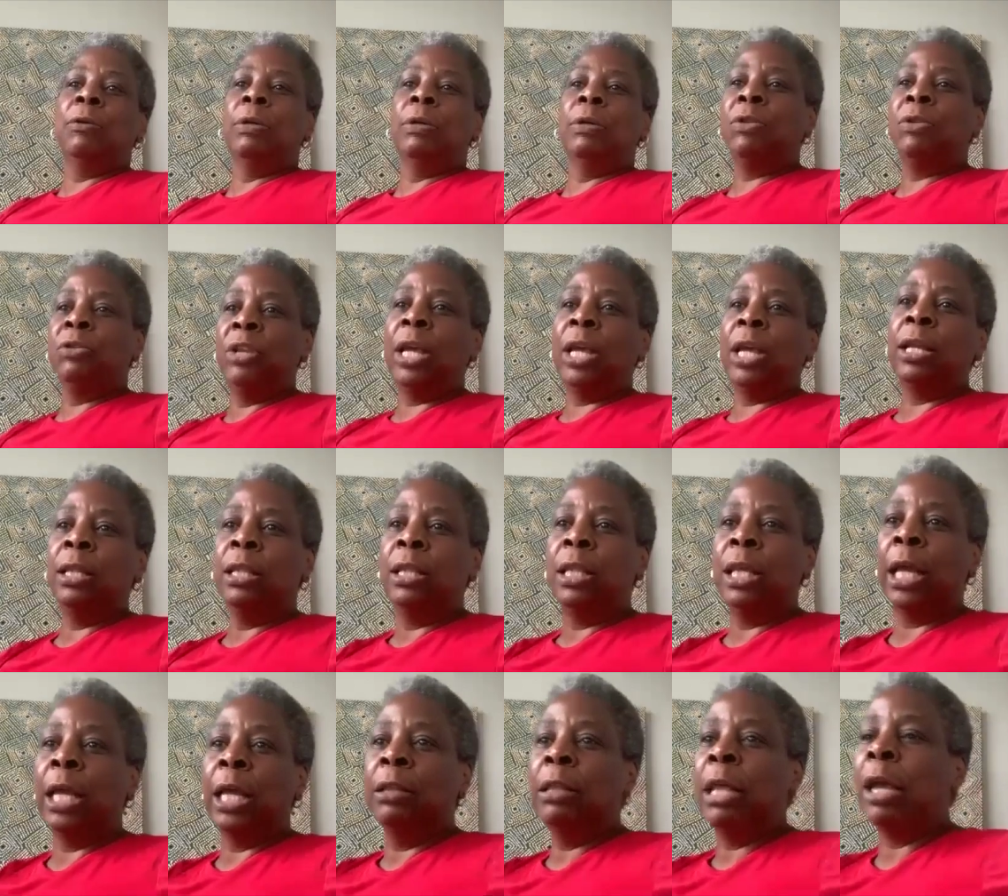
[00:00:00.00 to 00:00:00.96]
It's the second
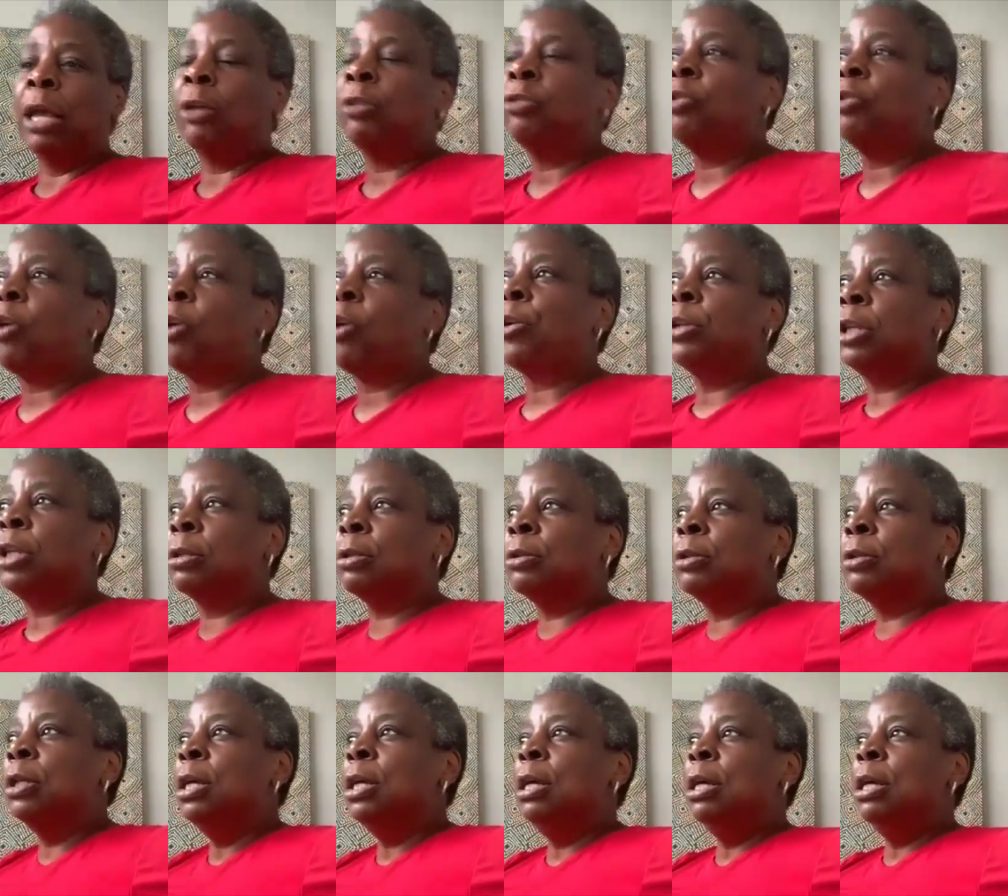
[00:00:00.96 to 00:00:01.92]
thing. And they're starting to
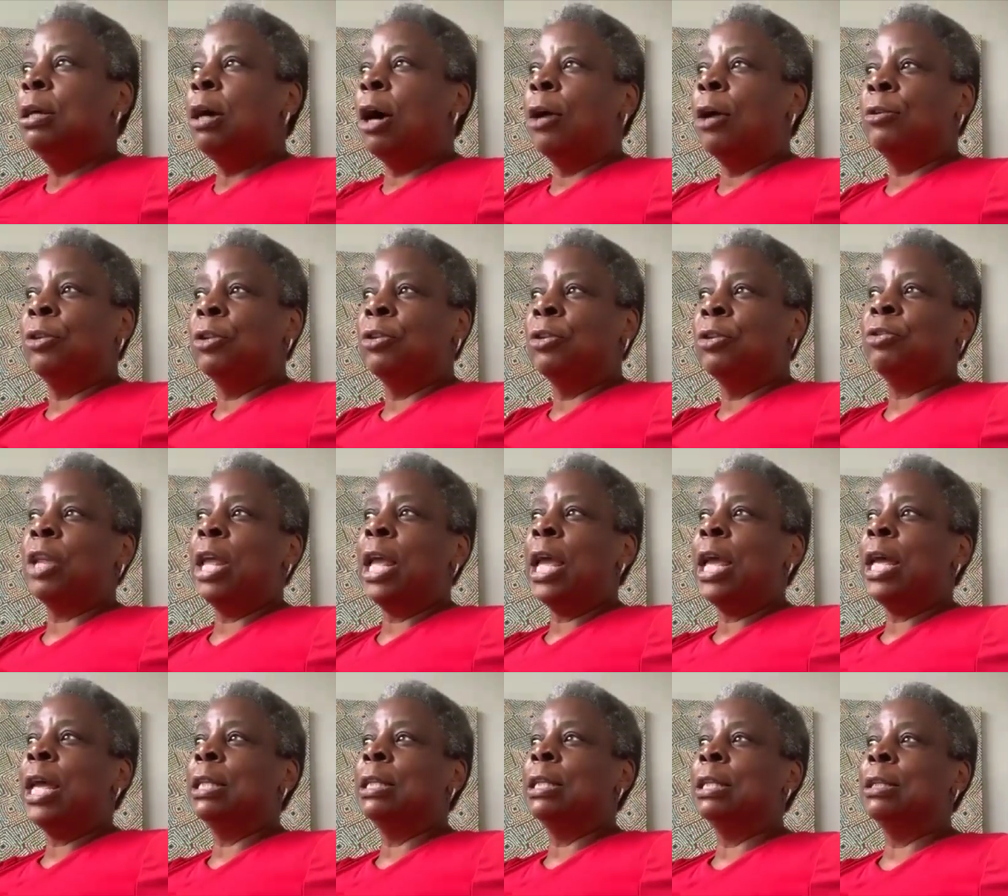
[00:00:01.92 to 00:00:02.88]

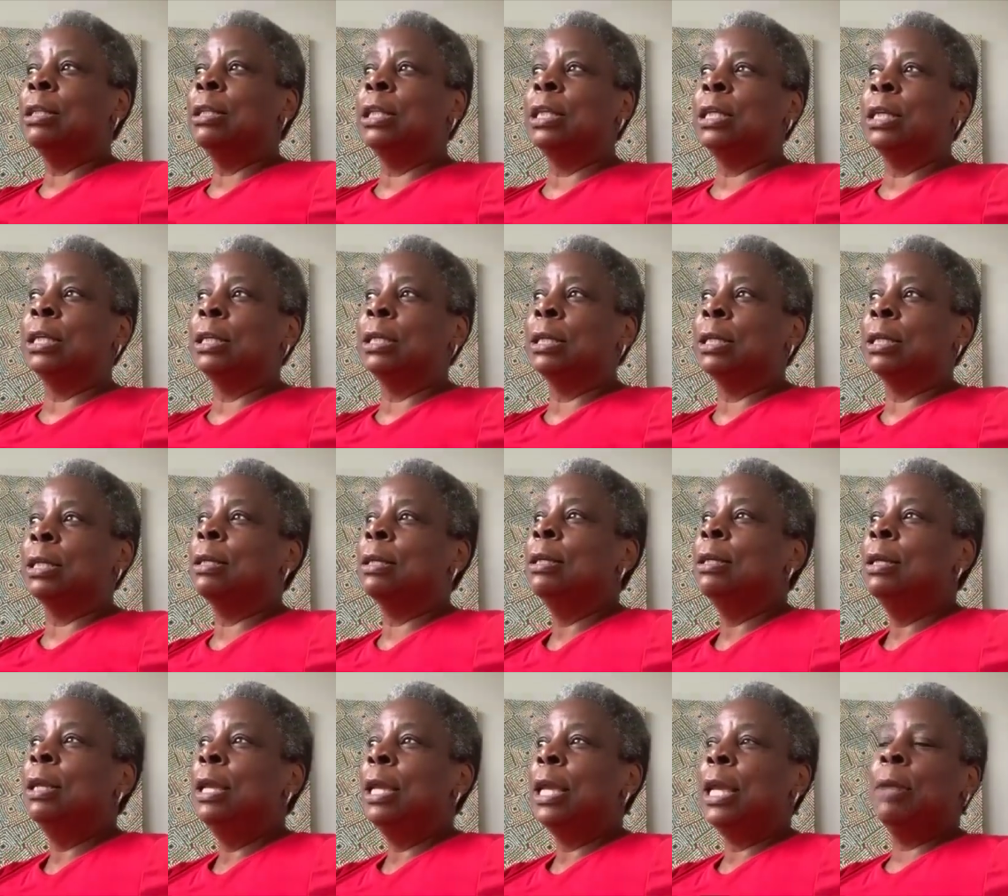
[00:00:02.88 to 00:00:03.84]
understand the
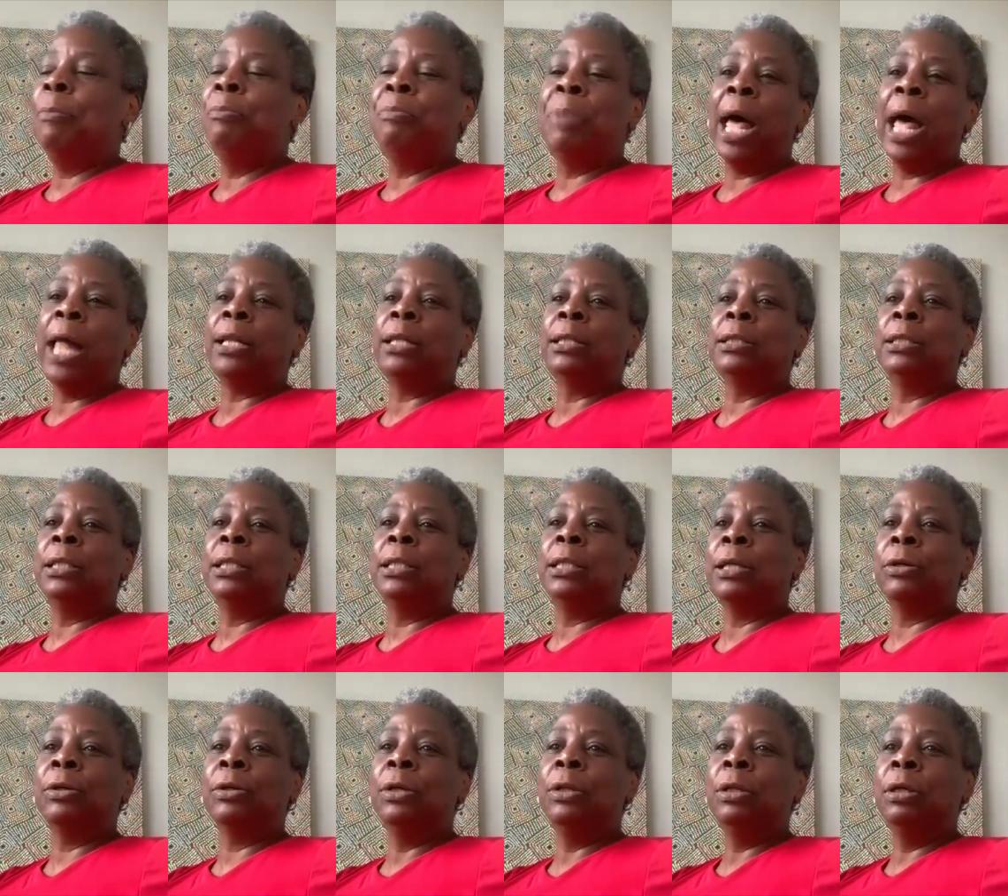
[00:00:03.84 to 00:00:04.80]
imbalance
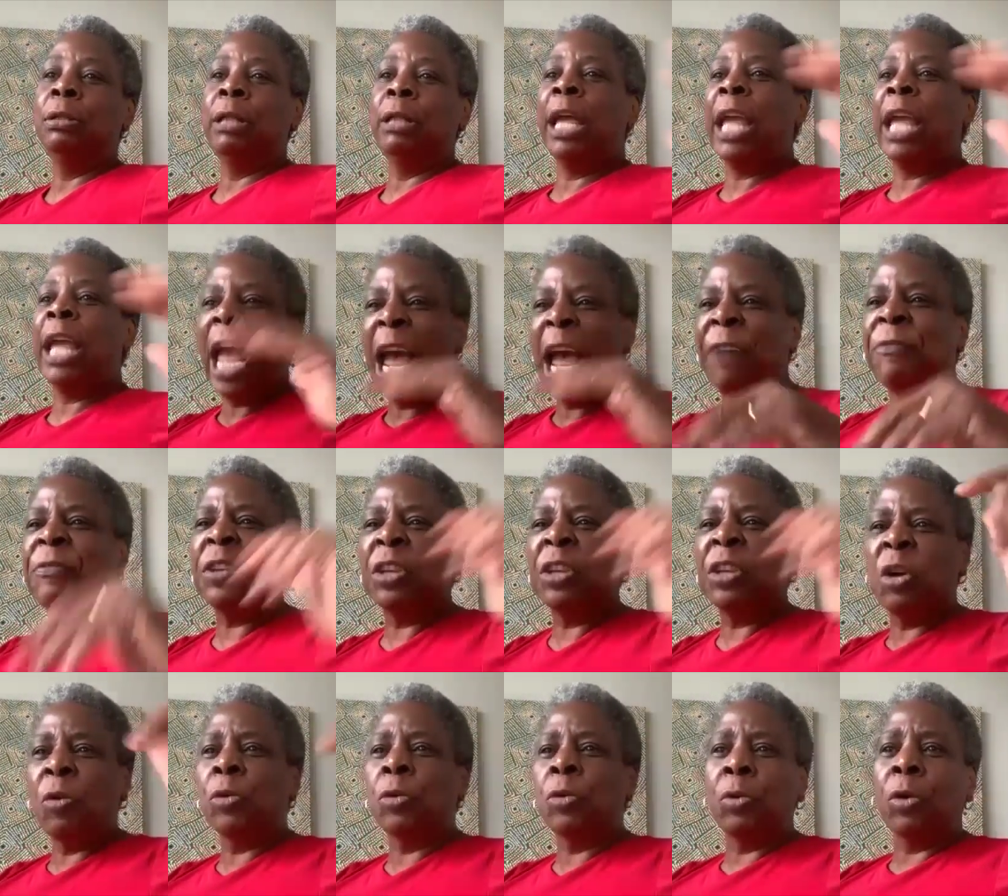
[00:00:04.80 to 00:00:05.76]
here. They have to
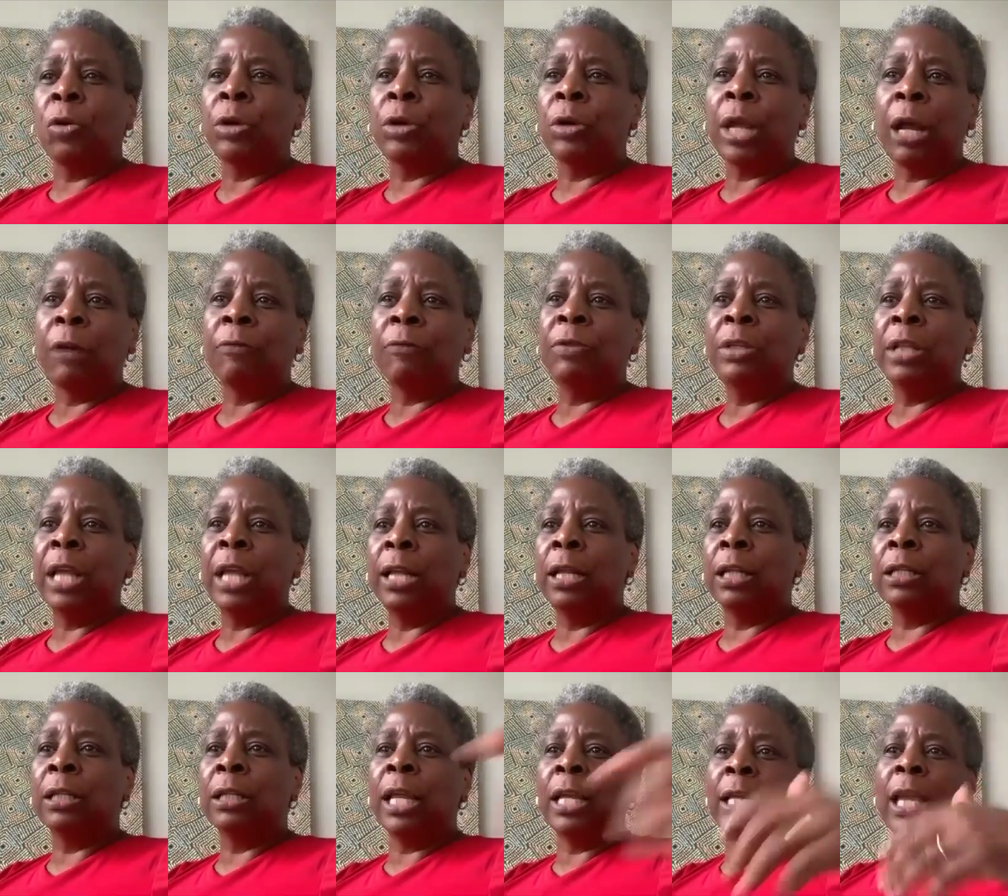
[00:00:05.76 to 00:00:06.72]
go to work every day
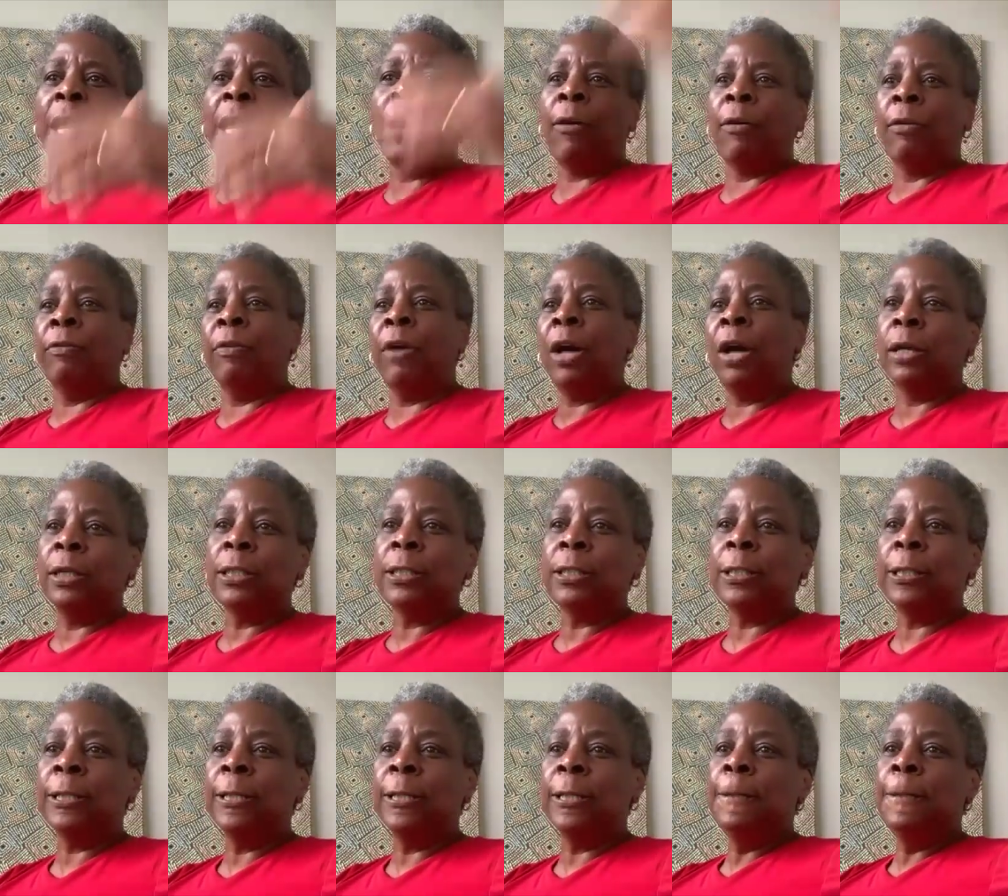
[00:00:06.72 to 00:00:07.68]
to take care of us.